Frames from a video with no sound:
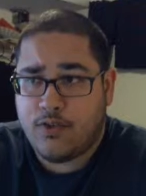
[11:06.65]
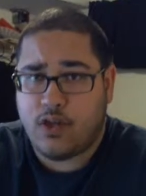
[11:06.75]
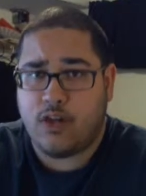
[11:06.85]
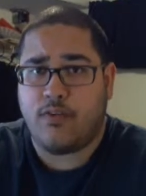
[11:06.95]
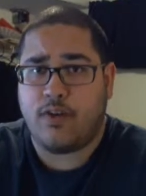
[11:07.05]

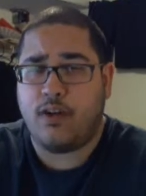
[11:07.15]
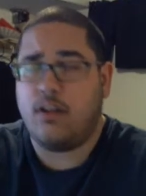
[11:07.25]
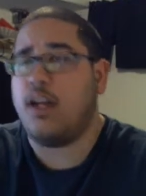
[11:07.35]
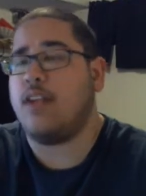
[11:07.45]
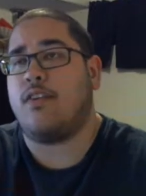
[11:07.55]
Tur
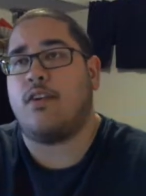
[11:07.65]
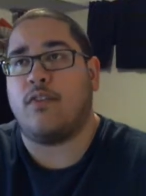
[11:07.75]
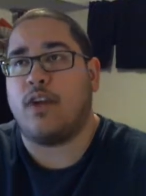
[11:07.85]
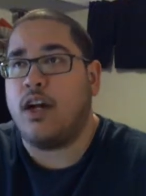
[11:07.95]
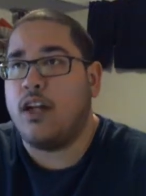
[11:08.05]
not
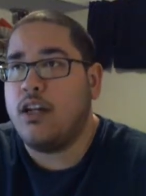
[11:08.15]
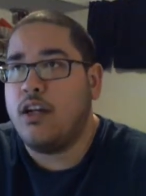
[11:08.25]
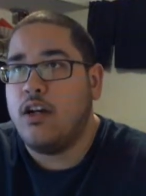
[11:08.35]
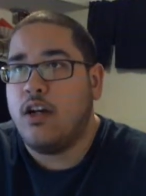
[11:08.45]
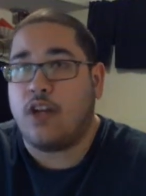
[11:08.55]
Turrigon,
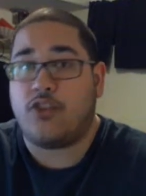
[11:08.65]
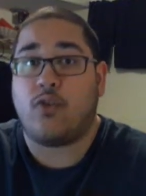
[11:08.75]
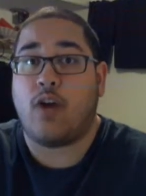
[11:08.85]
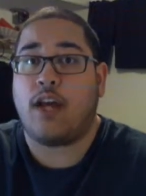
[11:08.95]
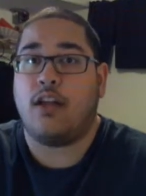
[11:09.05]
a
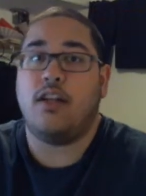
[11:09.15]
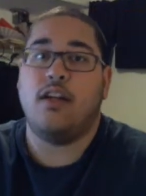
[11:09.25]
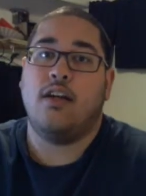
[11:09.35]
Trygon.